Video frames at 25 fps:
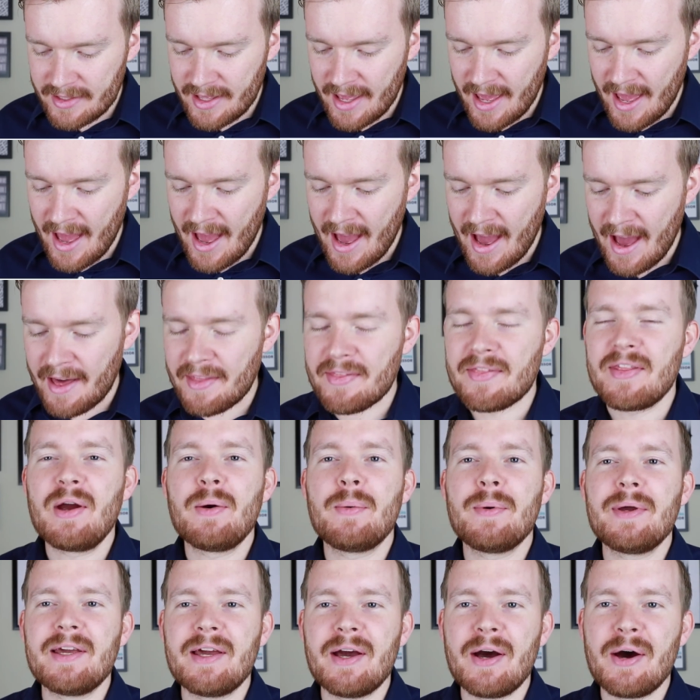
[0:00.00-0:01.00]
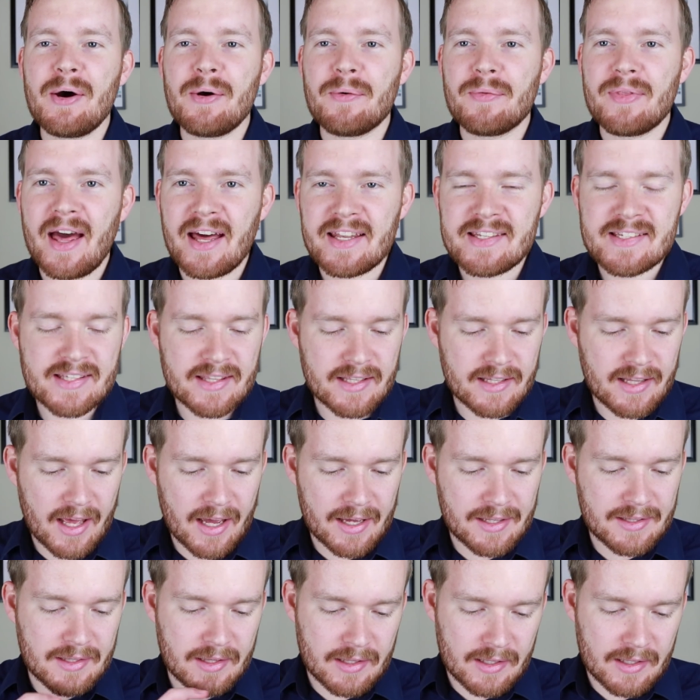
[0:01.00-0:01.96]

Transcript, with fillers: Yeah, there we go. That's the line.